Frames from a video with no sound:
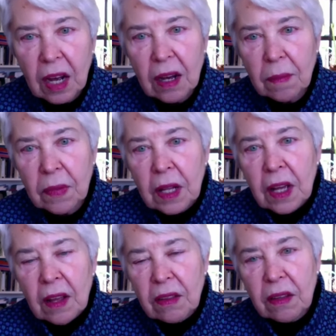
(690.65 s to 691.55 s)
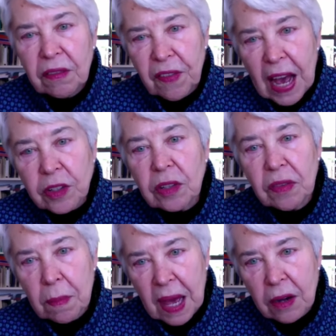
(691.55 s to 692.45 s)
Um, the fact of
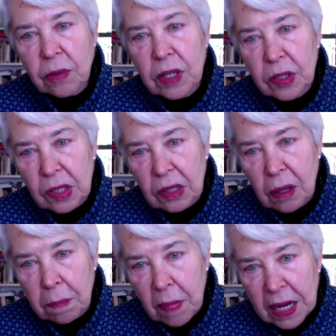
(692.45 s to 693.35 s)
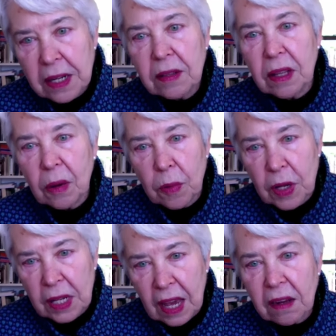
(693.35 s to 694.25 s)
the matter is that the money that
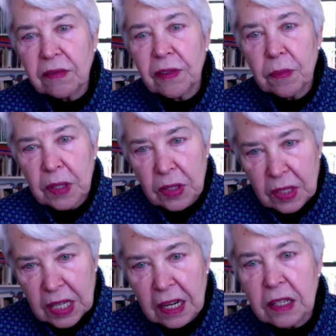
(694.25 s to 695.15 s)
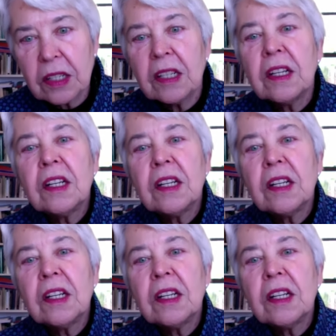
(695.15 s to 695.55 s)
we get from the state